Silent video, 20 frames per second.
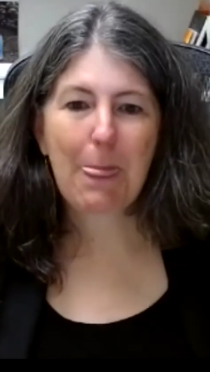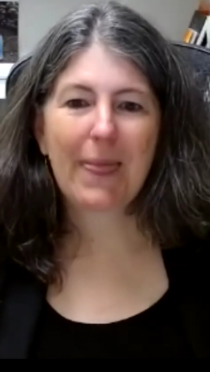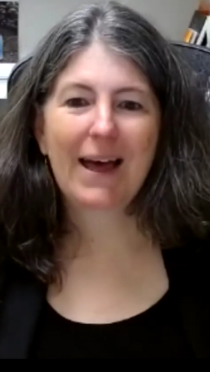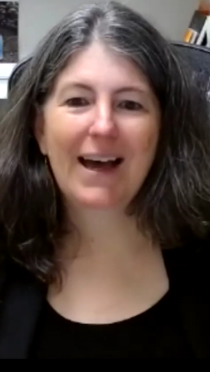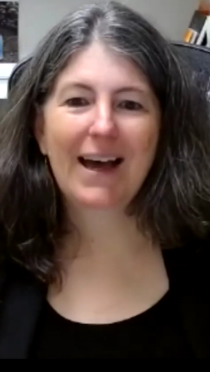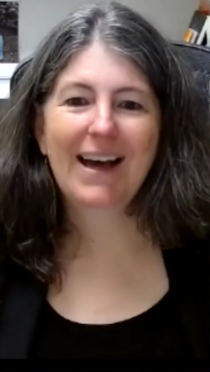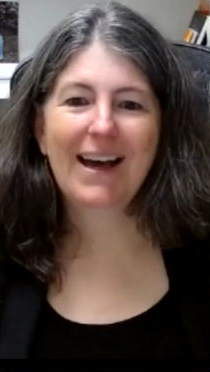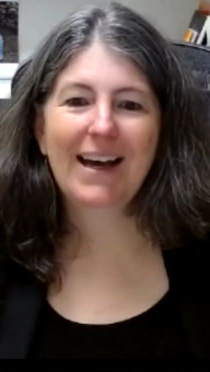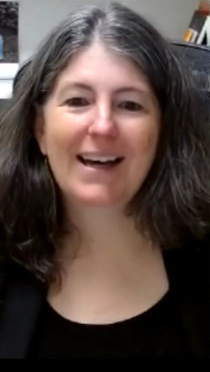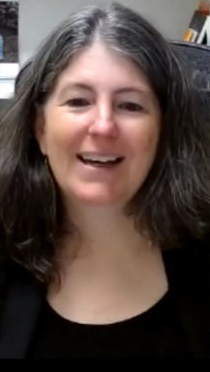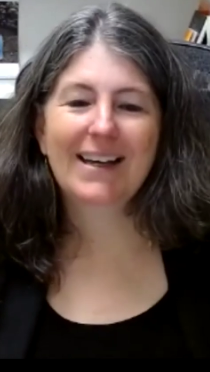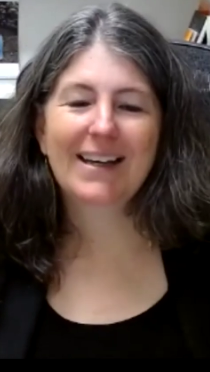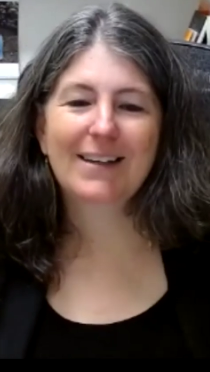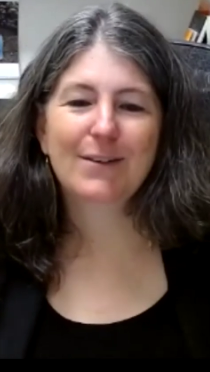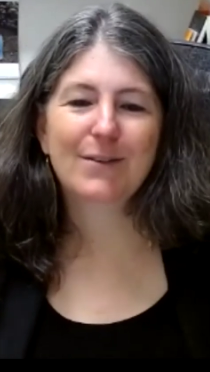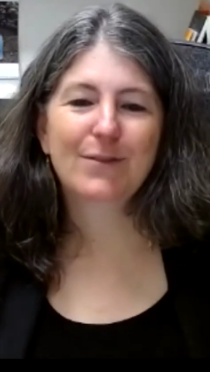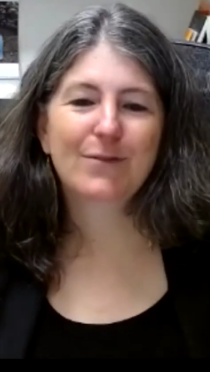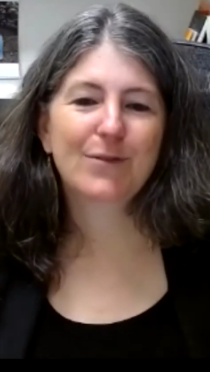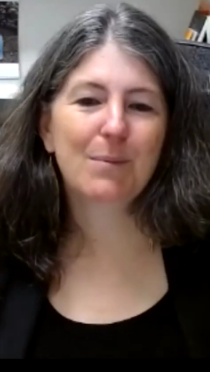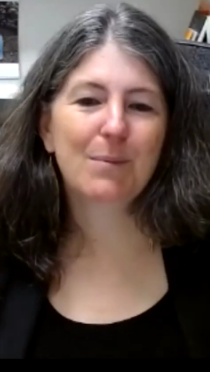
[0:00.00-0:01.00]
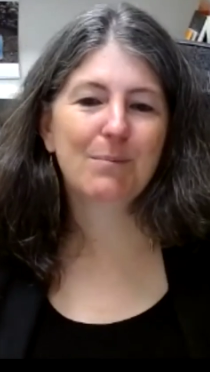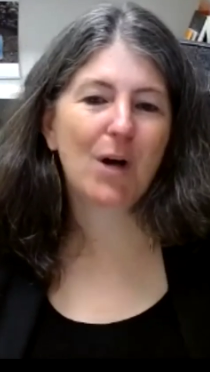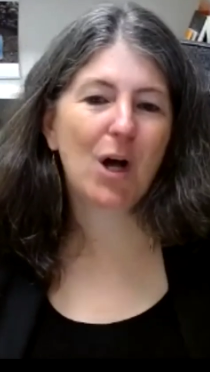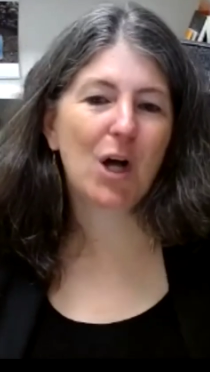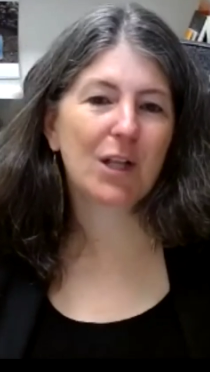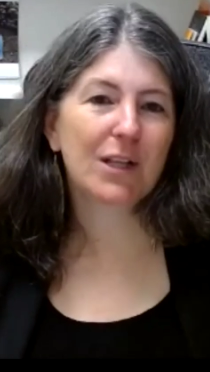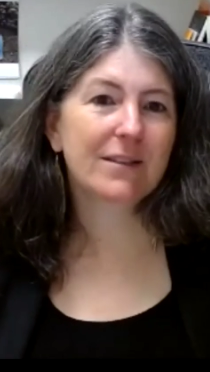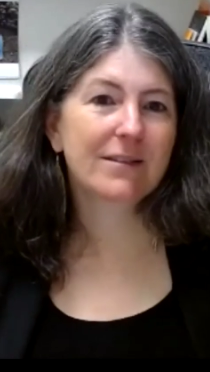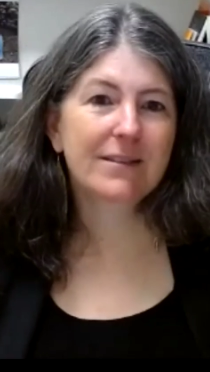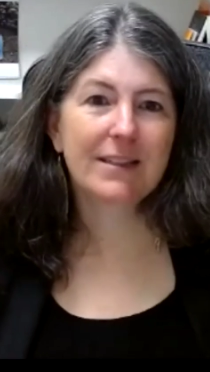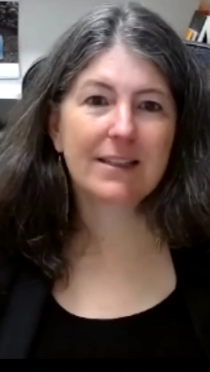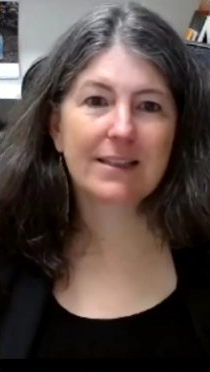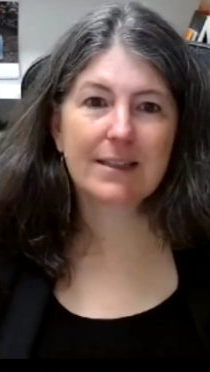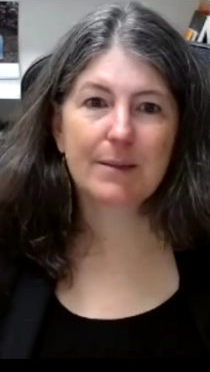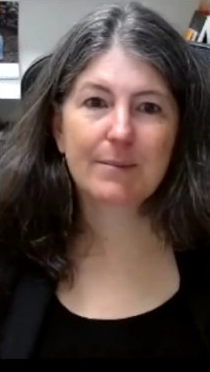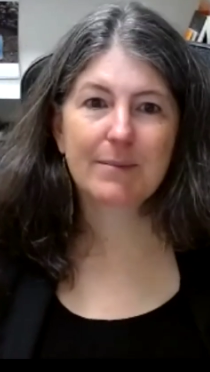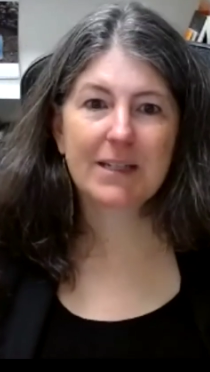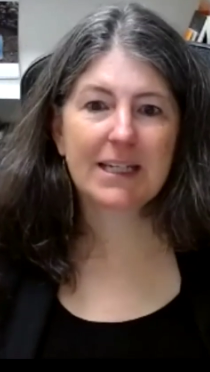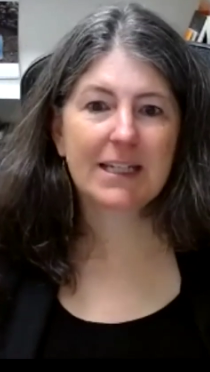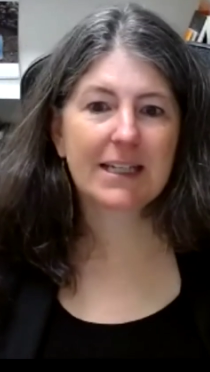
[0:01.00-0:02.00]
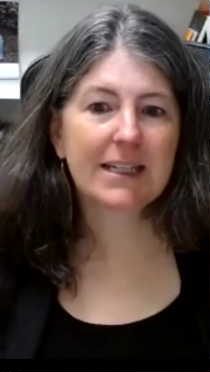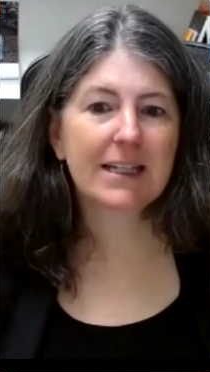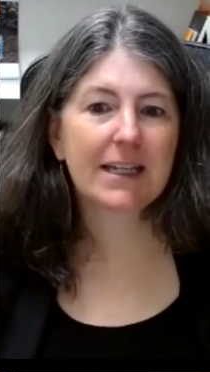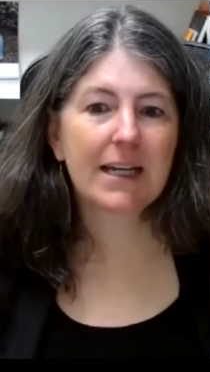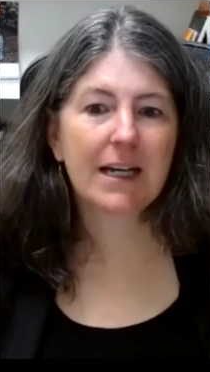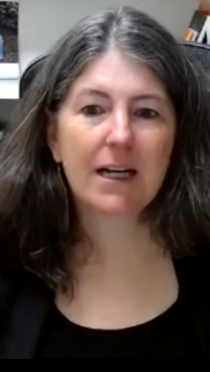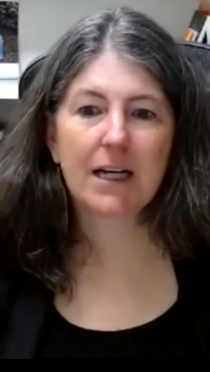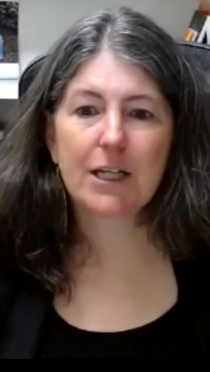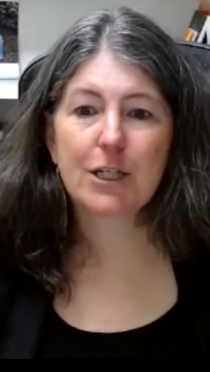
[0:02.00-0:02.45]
from policy limiting